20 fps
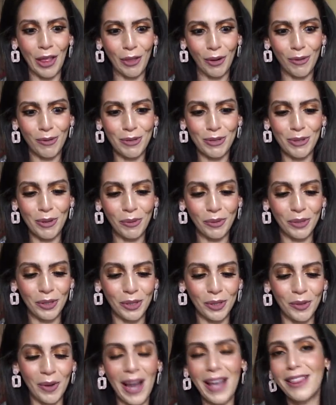that was so
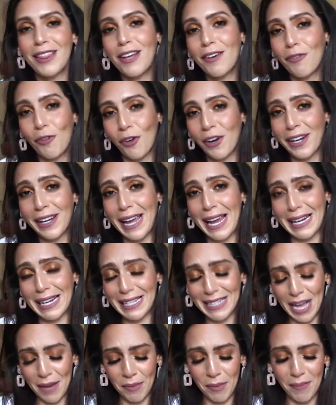cute I love wearing any
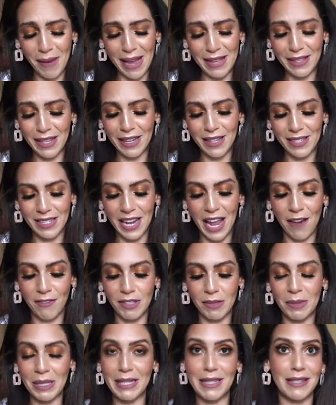type of band-aid it doesn't have
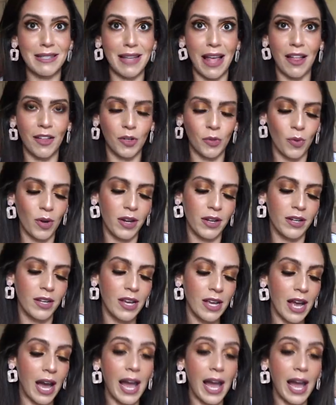to be the solid one